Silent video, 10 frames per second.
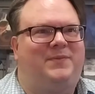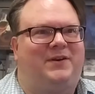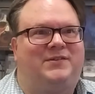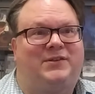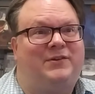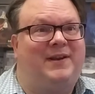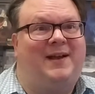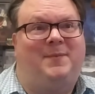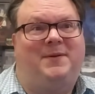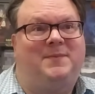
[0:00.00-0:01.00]
there are certain
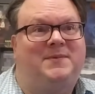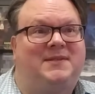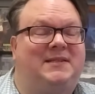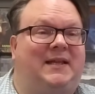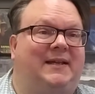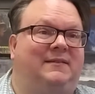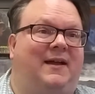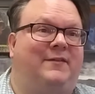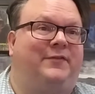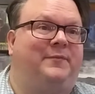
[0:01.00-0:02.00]
albums like
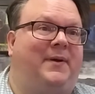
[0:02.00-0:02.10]
Life of